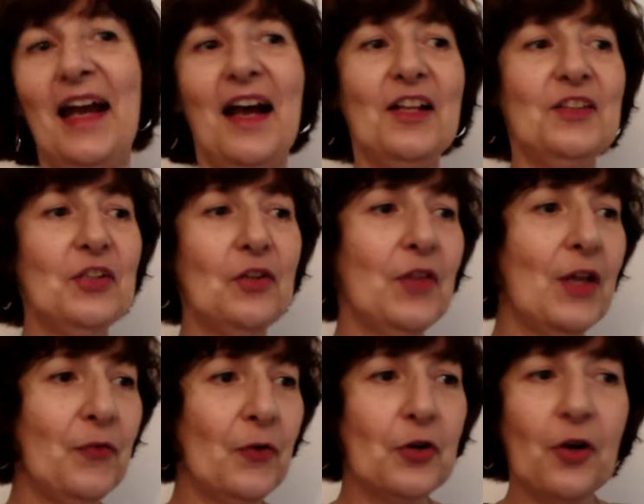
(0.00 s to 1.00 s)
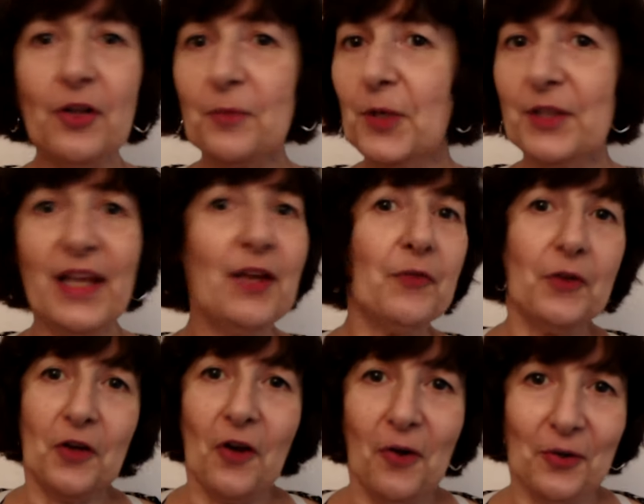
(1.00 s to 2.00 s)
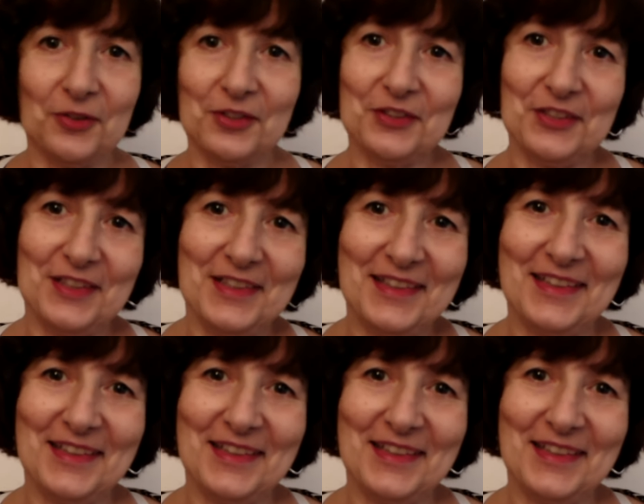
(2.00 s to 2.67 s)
Until they forgot what they forgot.